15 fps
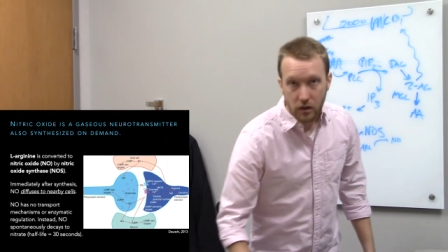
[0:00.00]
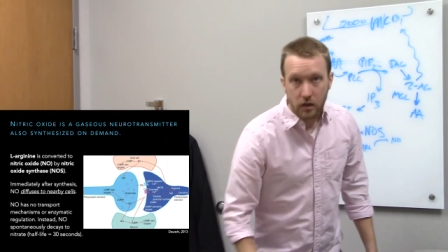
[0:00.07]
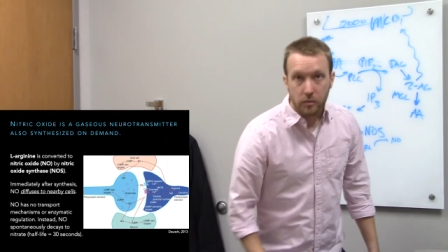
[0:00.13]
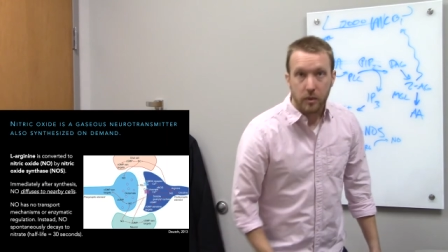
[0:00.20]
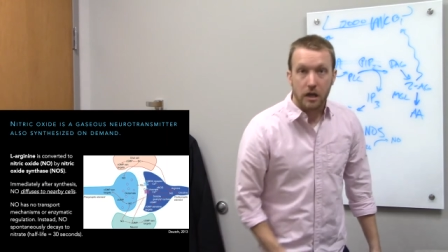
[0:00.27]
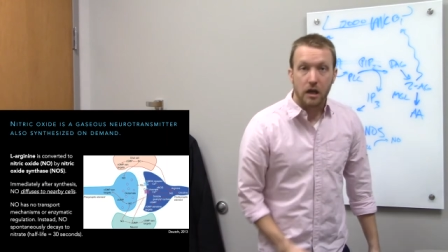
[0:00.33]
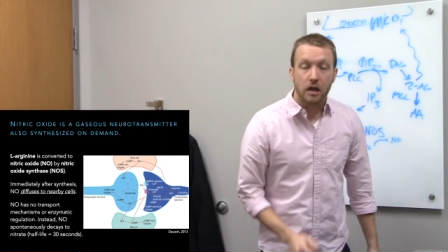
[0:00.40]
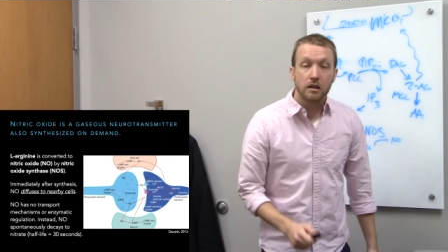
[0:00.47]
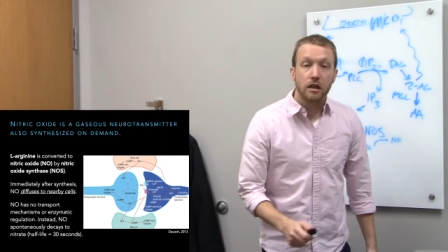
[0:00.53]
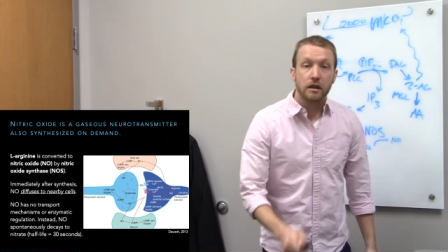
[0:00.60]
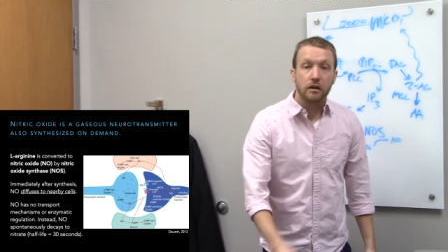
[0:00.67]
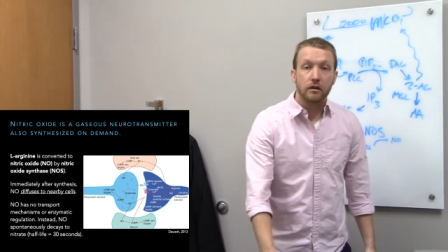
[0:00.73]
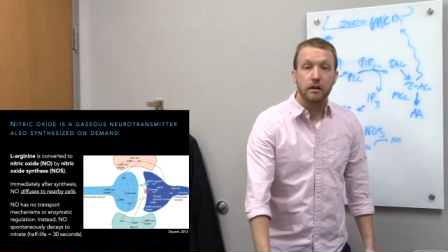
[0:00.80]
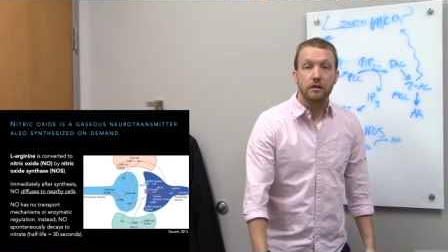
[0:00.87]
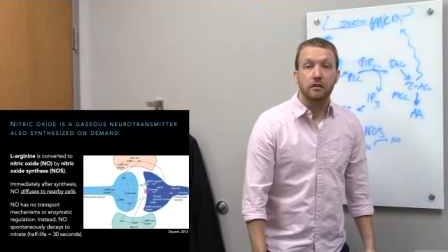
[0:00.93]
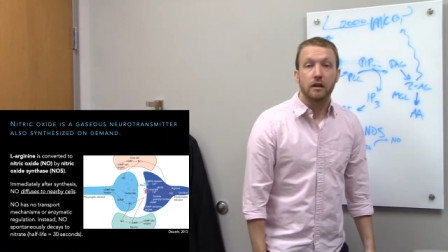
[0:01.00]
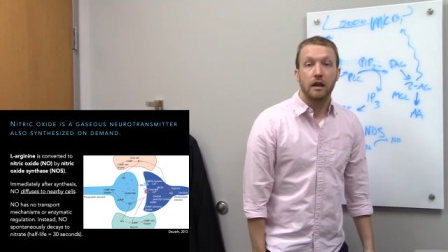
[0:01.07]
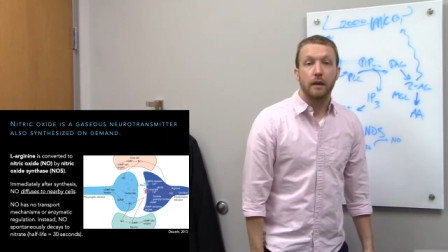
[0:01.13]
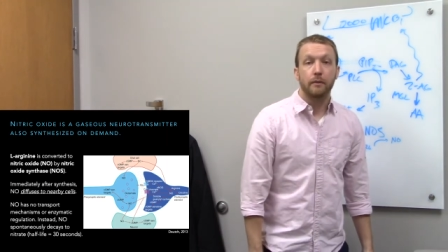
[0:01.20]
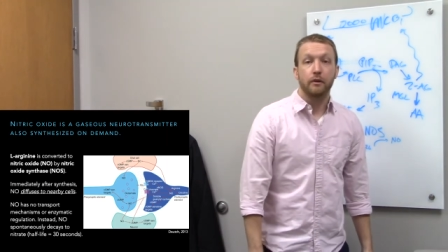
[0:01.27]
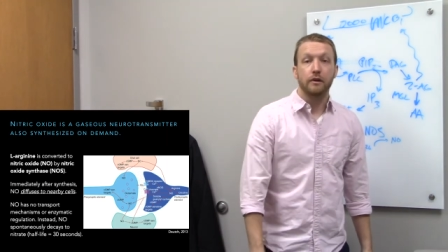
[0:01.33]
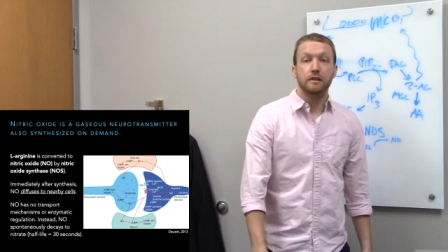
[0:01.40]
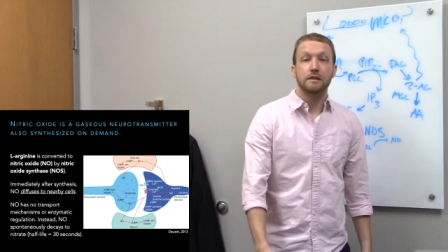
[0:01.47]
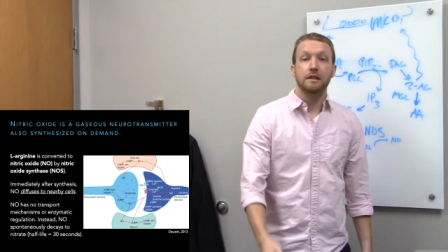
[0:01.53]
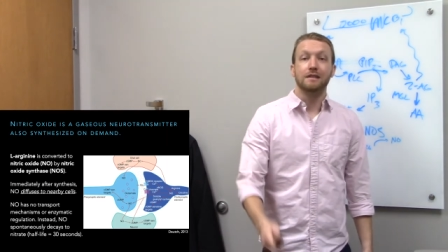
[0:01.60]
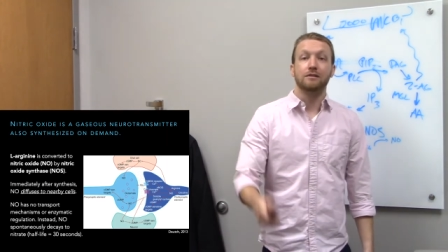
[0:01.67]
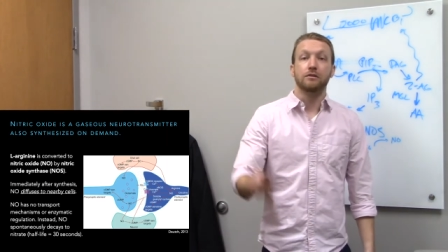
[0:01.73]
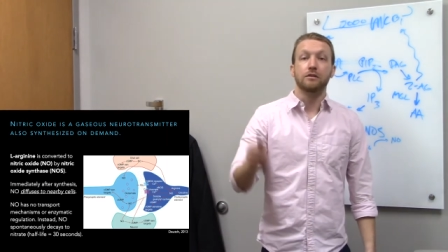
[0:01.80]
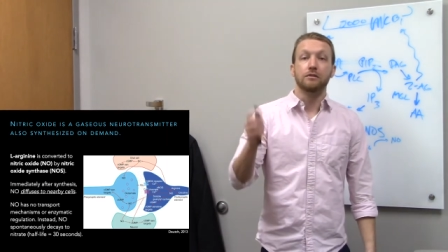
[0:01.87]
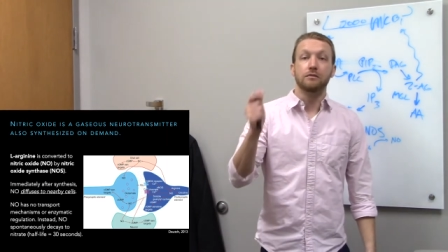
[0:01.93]
But unlike our endocannabinoids, it's
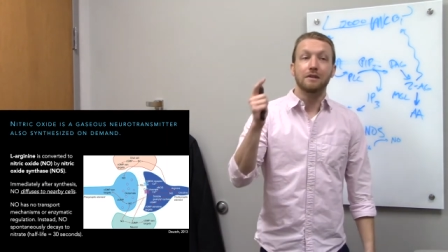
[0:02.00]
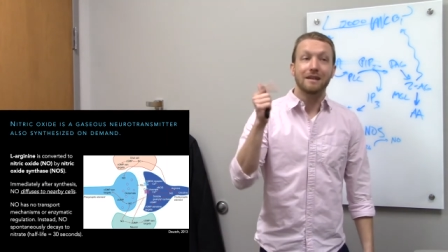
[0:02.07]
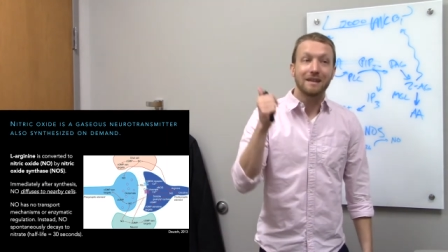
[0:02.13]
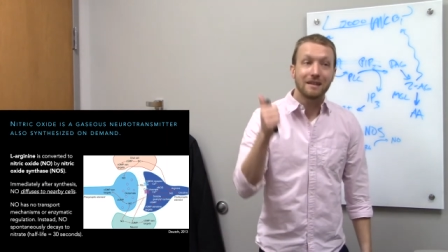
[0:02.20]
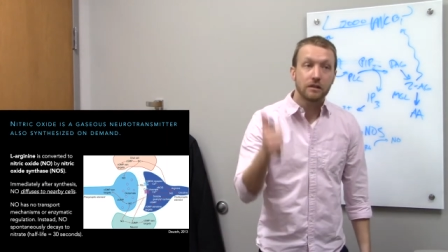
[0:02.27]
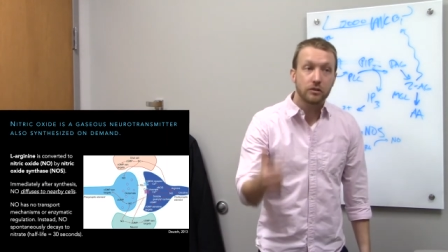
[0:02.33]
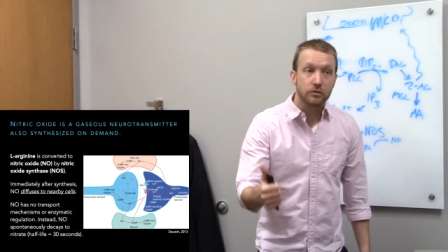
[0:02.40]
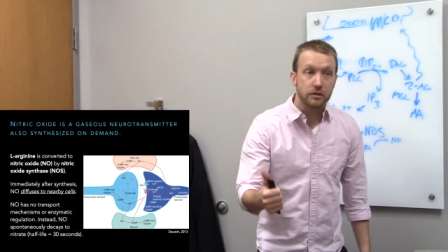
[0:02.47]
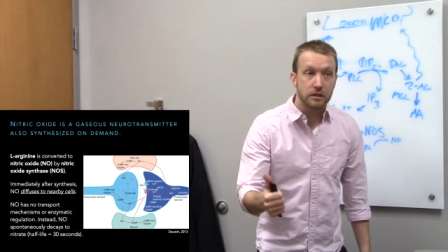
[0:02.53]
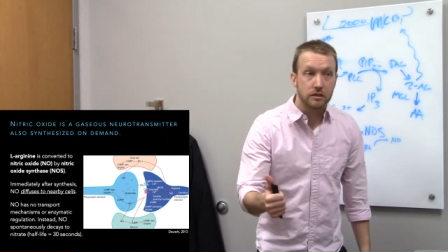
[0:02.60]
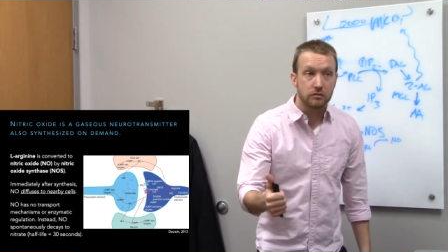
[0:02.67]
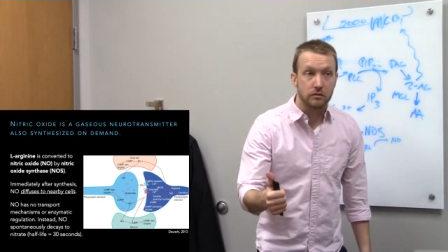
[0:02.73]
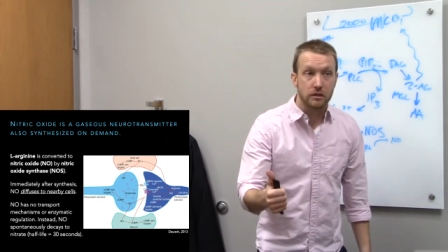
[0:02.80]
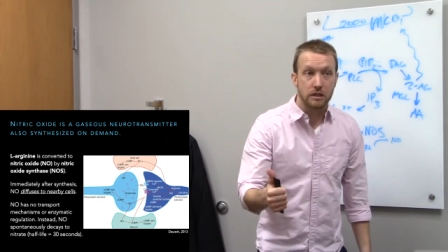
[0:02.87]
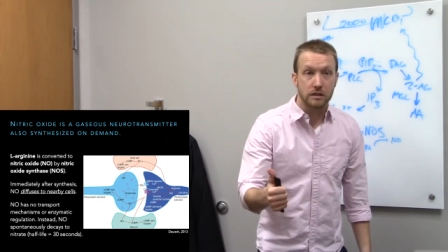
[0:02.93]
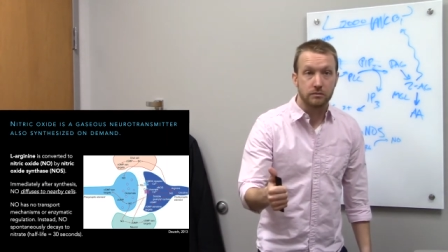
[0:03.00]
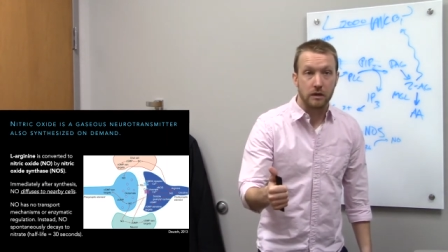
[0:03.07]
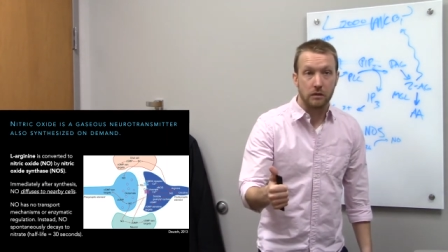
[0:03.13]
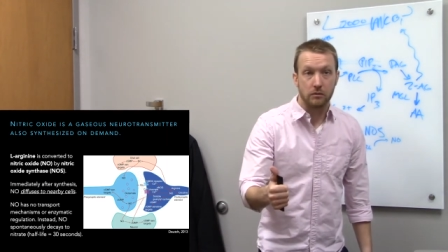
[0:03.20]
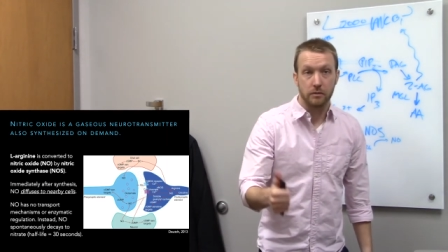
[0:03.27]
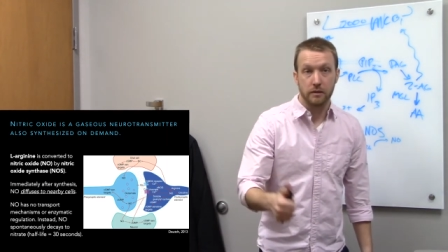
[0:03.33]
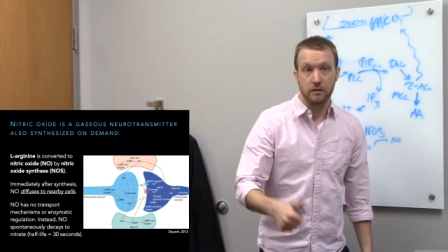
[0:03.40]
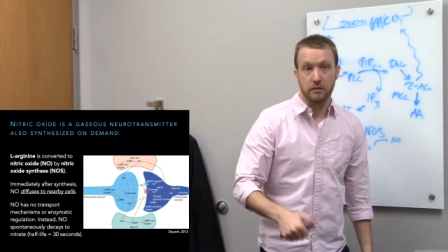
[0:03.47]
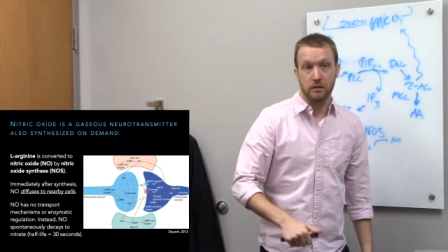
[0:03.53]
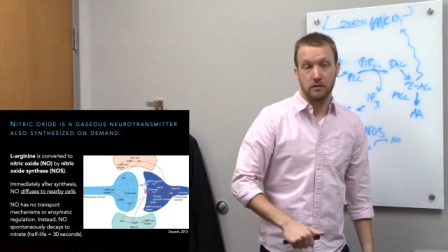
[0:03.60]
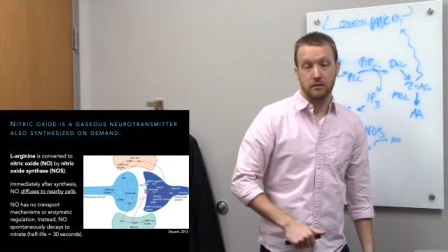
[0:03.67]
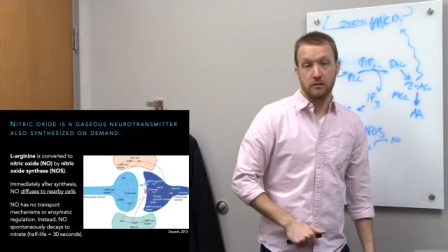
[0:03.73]
going to increase release probability.